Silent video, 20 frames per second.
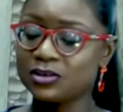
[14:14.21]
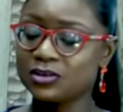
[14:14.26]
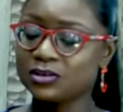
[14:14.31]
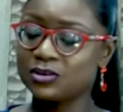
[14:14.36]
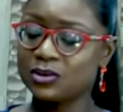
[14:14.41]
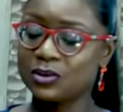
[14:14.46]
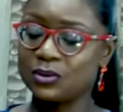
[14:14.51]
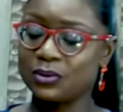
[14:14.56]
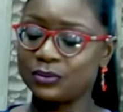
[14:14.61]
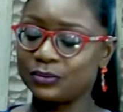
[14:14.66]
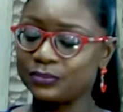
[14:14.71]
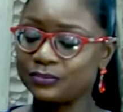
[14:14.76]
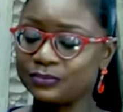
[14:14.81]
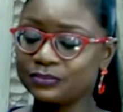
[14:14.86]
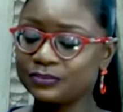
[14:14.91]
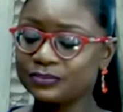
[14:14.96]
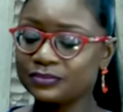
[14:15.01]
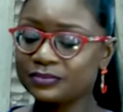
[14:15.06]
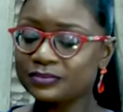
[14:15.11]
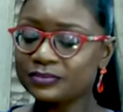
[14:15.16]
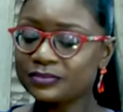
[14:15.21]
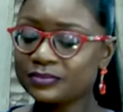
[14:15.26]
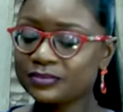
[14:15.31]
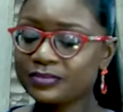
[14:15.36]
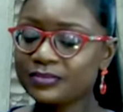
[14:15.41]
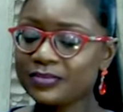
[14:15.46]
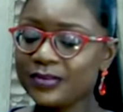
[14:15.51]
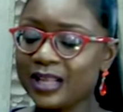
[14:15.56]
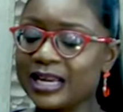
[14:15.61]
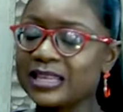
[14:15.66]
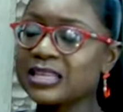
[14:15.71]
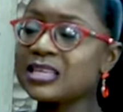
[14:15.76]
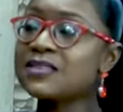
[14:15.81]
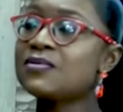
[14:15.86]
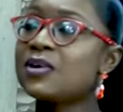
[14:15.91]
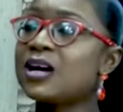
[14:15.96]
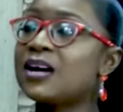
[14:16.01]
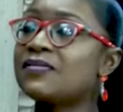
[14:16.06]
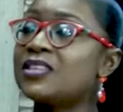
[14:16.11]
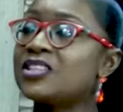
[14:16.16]
So I didn't
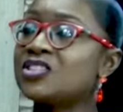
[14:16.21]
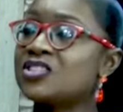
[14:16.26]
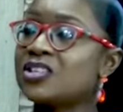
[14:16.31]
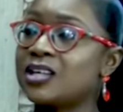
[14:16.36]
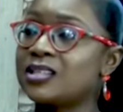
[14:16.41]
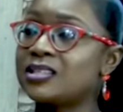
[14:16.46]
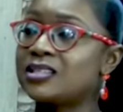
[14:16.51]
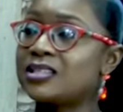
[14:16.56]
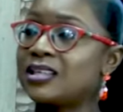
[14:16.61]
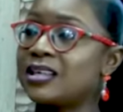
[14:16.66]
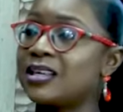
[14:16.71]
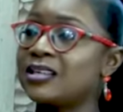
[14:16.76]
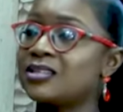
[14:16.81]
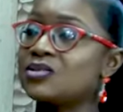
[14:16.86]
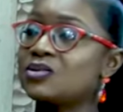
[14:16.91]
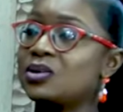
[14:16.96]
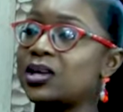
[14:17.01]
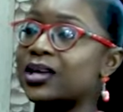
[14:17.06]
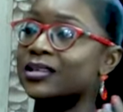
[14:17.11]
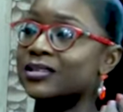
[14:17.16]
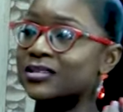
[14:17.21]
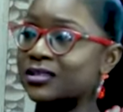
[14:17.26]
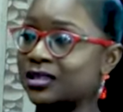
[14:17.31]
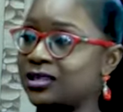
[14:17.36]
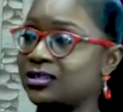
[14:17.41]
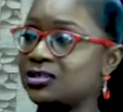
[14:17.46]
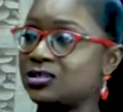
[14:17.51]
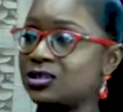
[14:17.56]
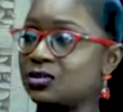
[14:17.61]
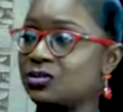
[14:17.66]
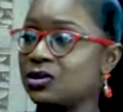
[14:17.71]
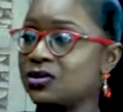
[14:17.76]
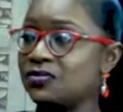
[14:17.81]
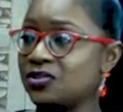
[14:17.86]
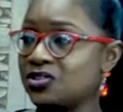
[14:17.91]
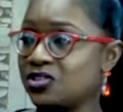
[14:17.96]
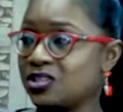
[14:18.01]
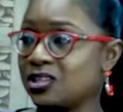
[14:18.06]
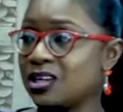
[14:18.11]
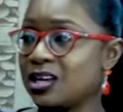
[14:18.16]
even have the chance again to enter into the
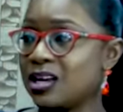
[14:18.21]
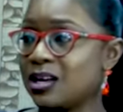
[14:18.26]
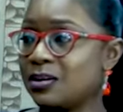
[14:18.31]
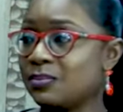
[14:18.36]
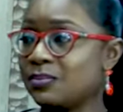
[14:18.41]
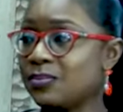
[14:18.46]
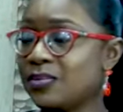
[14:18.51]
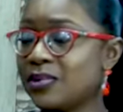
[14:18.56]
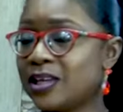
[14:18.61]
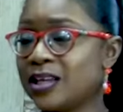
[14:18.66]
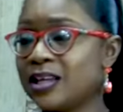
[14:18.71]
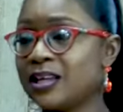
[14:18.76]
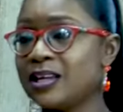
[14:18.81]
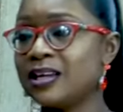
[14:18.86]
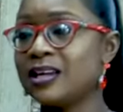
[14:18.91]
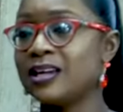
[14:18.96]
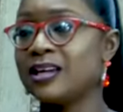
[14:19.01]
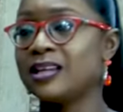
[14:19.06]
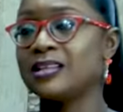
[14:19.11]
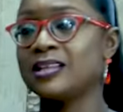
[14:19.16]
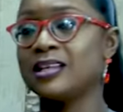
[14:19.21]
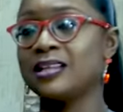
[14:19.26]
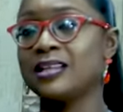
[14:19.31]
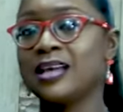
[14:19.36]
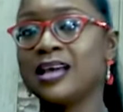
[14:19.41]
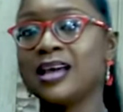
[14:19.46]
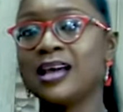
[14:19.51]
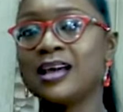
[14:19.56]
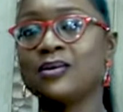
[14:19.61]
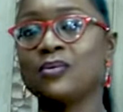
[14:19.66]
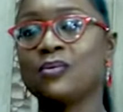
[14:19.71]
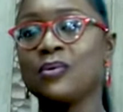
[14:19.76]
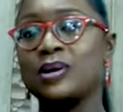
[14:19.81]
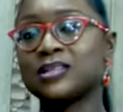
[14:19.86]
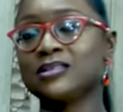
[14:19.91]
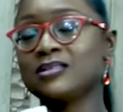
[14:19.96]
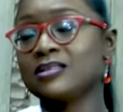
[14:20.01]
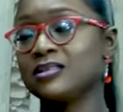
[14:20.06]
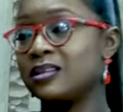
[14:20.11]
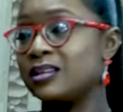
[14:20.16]
refugee camp. And then I
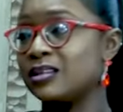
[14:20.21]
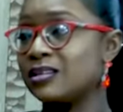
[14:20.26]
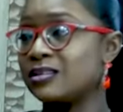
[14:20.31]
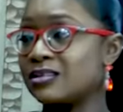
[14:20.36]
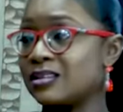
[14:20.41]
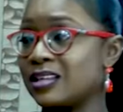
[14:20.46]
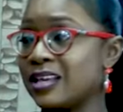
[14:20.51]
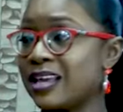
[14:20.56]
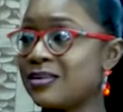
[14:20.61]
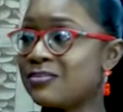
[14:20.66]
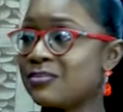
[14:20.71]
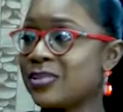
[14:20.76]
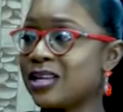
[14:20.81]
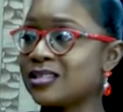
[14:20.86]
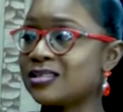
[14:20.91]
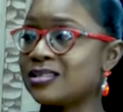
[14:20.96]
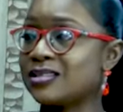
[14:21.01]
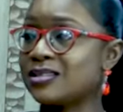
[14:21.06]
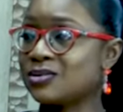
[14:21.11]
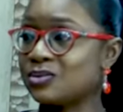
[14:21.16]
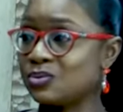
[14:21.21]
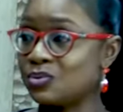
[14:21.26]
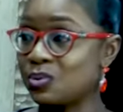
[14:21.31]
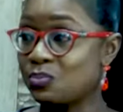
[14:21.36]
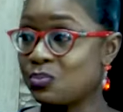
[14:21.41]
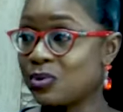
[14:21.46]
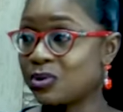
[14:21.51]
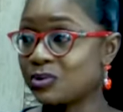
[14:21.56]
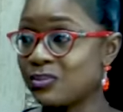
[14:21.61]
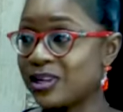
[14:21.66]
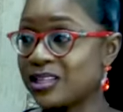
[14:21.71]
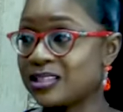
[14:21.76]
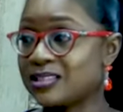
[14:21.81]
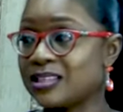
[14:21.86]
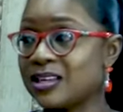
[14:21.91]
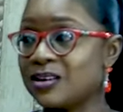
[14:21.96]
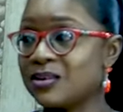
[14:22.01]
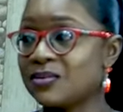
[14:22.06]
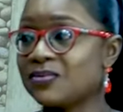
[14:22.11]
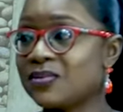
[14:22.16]
went to the embassy to report
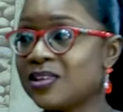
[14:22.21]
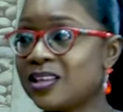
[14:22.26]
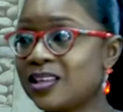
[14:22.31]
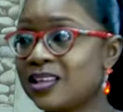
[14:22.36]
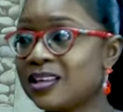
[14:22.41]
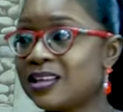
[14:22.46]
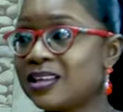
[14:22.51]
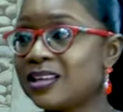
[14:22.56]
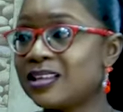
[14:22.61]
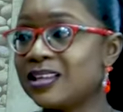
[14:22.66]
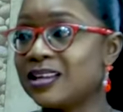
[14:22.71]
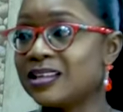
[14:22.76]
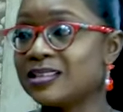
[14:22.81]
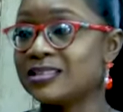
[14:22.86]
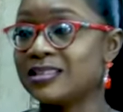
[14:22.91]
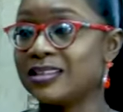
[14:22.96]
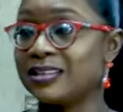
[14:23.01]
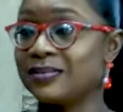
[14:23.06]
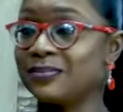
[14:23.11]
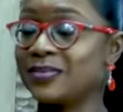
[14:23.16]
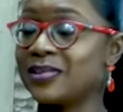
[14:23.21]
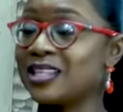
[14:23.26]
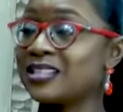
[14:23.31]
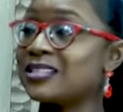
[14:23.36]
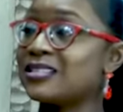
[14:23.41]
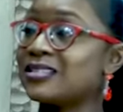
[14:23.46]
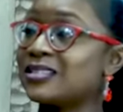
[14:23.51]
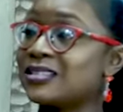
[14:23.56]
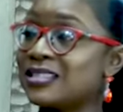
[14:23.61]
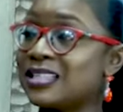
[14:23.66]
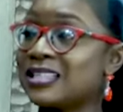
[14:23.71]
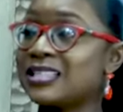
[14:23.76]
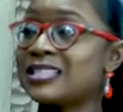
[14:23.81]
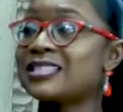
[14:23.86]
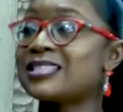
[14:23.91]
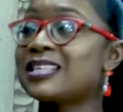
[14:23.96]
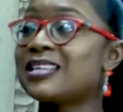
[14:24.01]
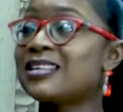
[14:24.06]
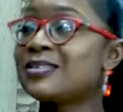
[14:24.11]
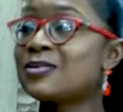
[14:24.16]
myself that this is a
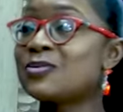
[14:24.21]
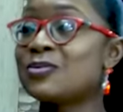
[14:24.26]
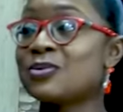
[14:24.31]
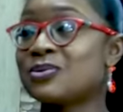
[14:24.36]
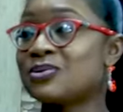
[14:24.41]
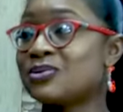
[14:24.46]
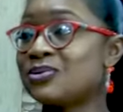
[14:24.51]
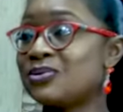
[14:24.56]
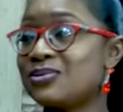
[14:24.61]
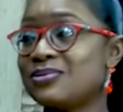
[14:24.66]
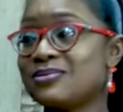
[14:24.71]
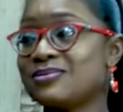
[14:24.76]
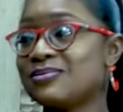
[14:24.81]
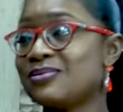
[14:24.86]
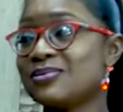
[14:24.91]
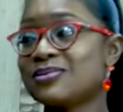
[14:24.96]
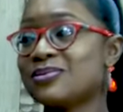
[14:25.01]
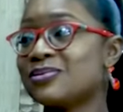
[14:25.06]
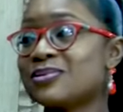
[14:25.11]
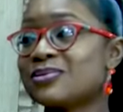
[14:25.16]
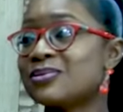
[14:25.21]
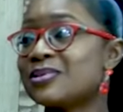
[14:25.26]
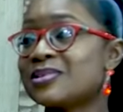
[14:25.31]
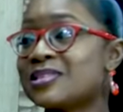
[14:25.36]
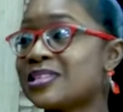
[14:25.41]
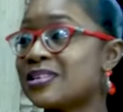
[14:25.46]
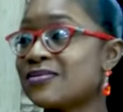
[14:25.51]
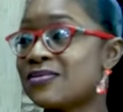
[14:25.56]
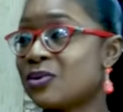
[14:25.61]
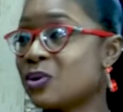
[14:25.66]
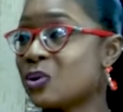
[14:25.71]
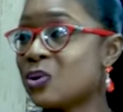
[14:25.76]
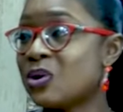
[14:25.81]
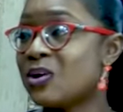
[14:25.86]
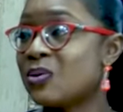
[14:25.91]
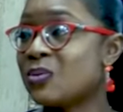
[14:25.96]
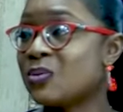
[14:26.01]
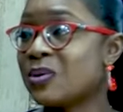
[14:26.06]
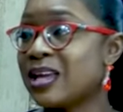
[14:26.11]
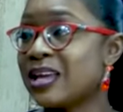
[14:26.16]
citizen who doesn't even know
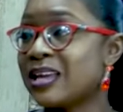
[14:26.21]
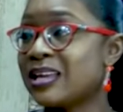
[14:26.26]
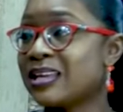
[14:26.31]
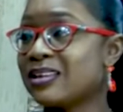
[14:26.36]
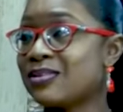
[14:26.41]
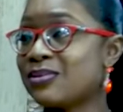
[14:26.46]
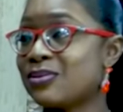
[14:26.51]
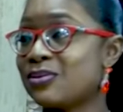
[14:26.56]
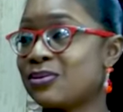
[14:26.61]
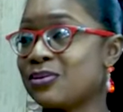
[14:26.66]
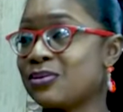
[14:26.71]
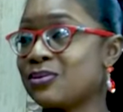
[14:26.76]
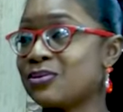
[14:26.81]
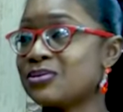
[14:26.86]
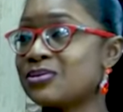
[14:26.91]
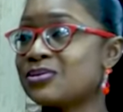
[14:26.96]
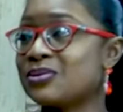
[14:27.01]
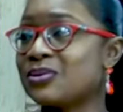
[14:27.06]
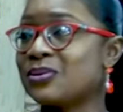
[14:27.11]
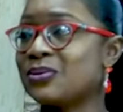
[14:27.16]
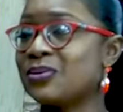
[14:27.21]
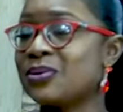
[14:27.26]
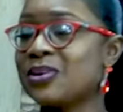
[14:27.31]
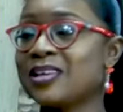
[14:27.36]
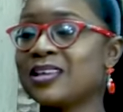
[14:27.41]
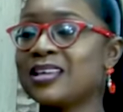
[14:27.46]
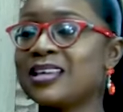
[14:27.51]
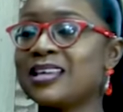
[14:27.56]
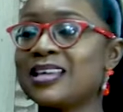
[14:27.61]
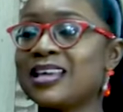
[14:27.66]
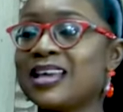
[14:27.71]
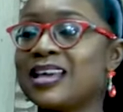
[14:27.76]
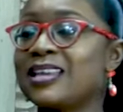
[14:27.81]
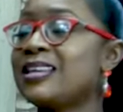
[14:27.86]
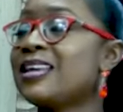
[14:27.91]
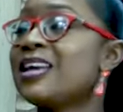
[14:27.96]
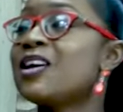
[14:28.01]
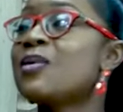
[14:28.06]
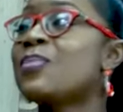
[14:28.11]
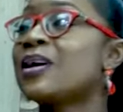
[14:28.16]
her way through. So
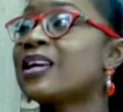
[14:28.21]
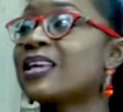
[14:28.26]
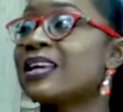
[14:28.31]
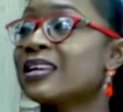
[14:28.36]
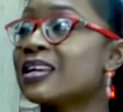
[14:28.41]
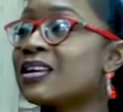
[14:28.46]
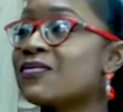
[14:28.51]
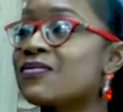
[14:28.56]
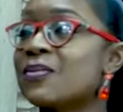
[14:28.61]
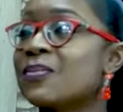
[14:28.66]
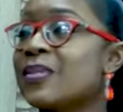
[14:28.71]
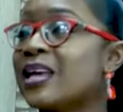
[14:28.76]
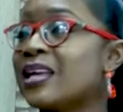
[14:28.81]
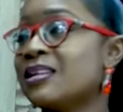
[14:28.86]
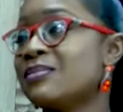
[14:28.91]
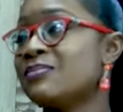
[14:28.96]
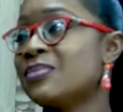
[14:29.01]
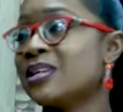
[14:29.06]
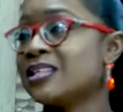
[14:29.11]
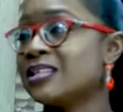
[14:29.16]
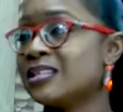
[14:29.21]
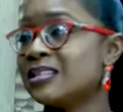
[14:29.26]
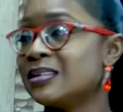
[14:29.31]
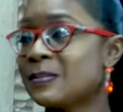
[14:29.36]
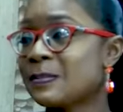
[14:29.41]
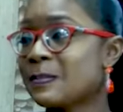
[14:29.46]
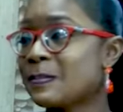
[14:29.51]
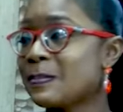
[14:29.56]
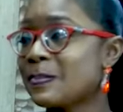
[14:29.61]
any help I can get from anybody